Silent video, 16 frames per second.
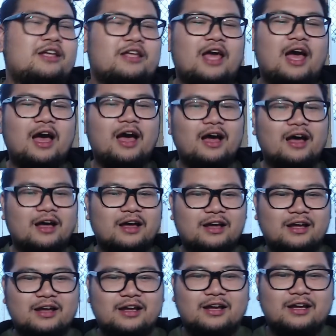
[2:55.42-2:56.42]
Yeah.
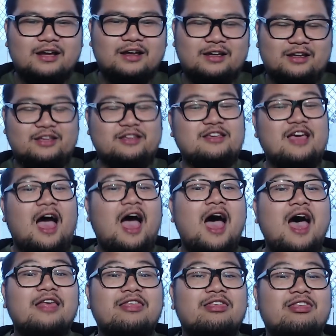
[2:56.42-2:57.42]
You can't wear it in
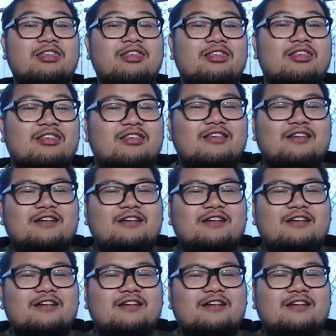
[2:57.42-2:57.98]
spring. It's like